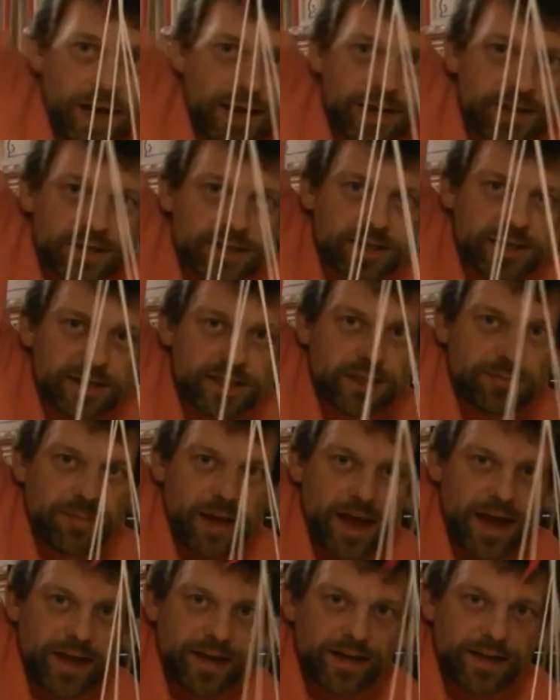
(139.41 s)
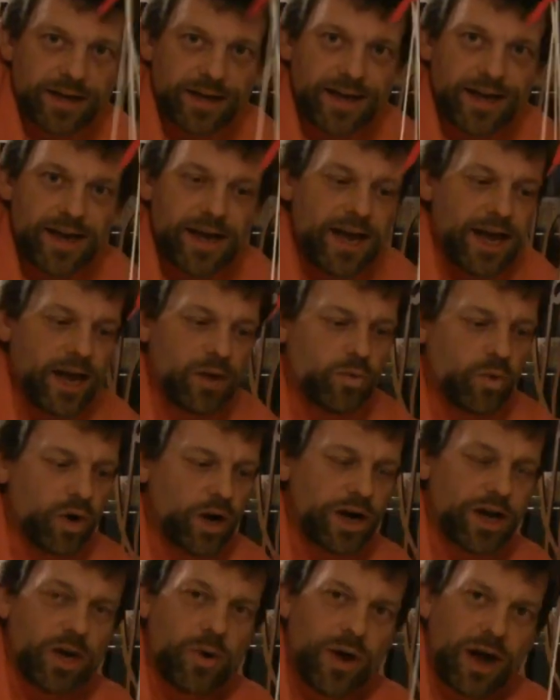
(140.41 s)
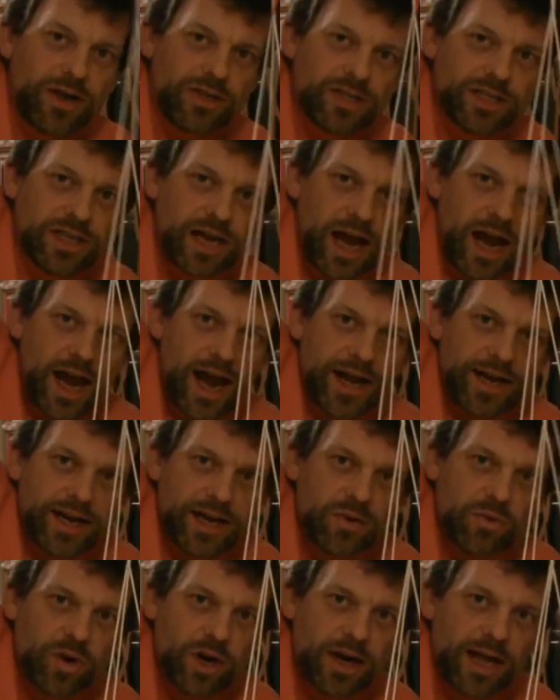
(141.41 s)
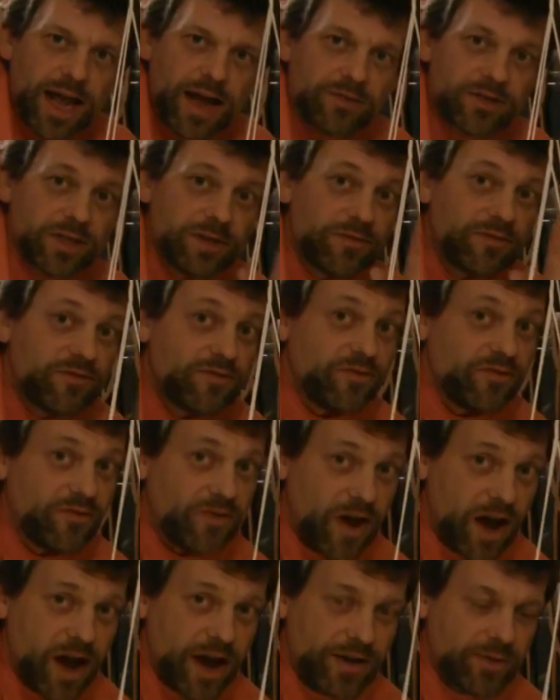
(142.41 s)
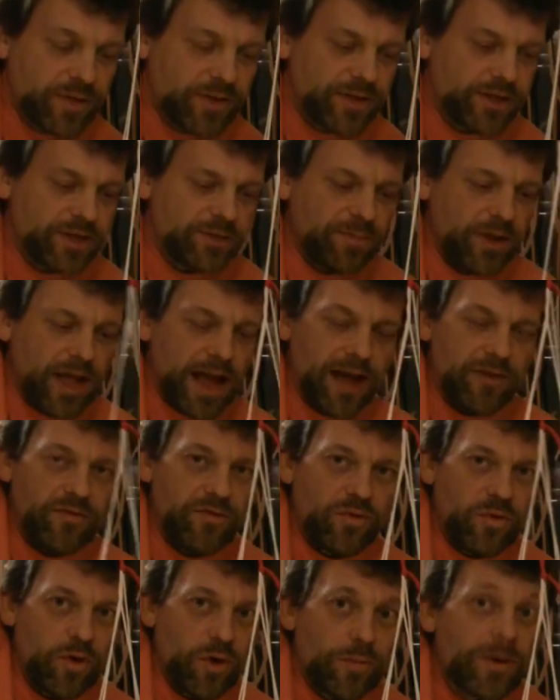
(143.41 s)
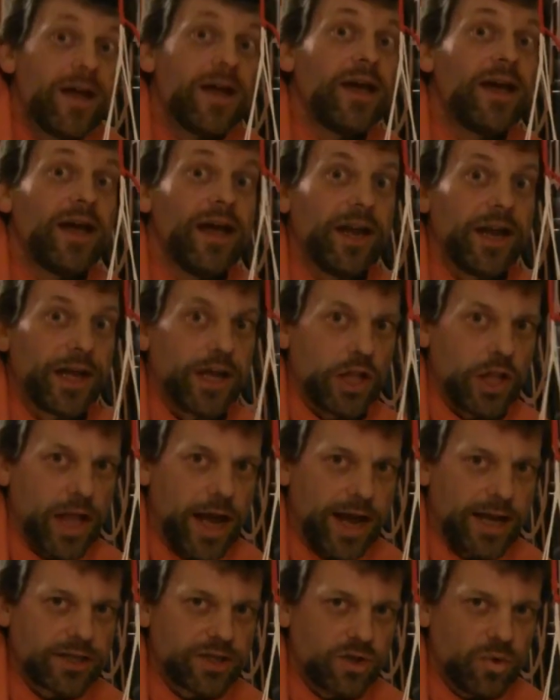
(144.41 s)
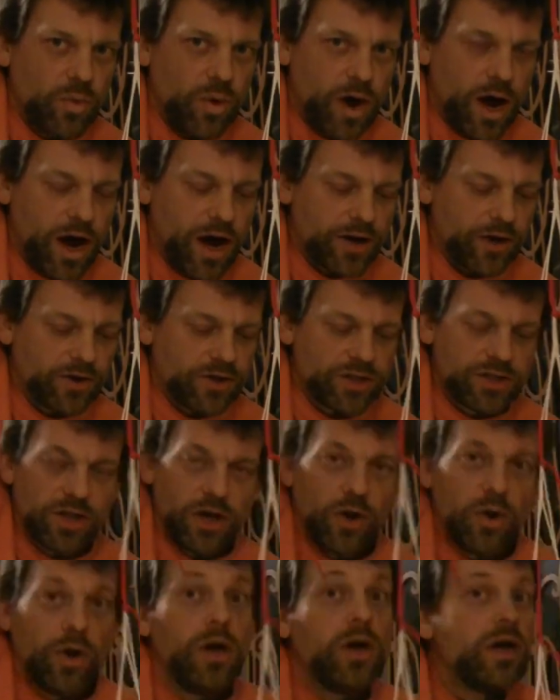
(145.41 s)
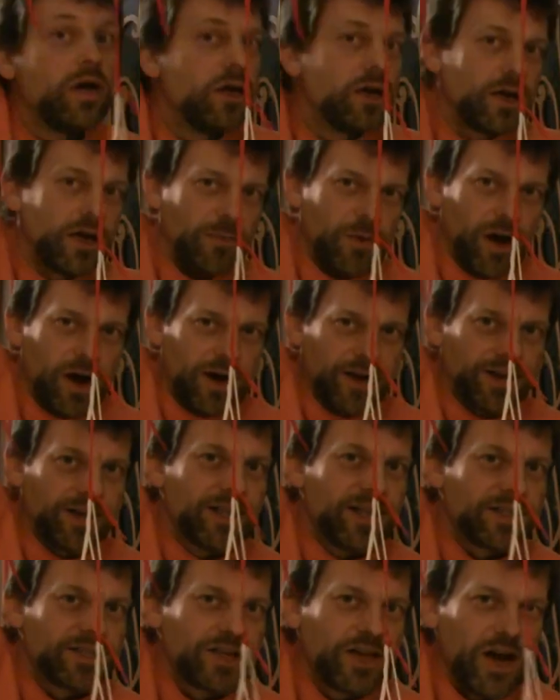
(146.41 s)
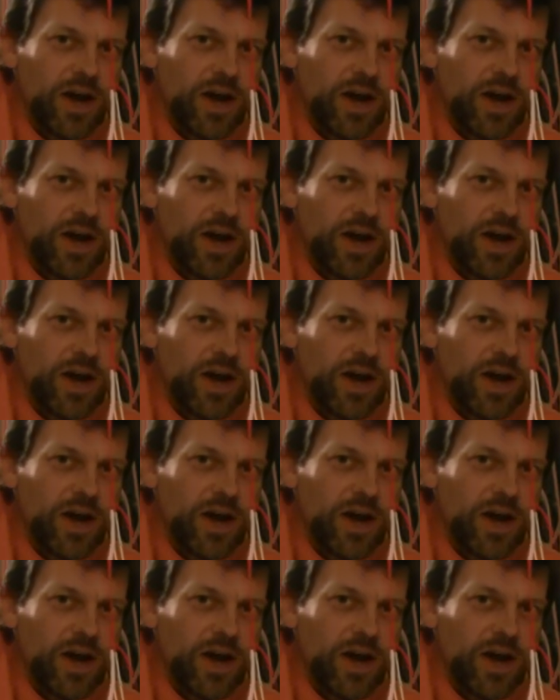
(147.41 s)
that I can suspend. And we're going to go outside and we're going to have some fun with this platform and a glass of water. So come on, let's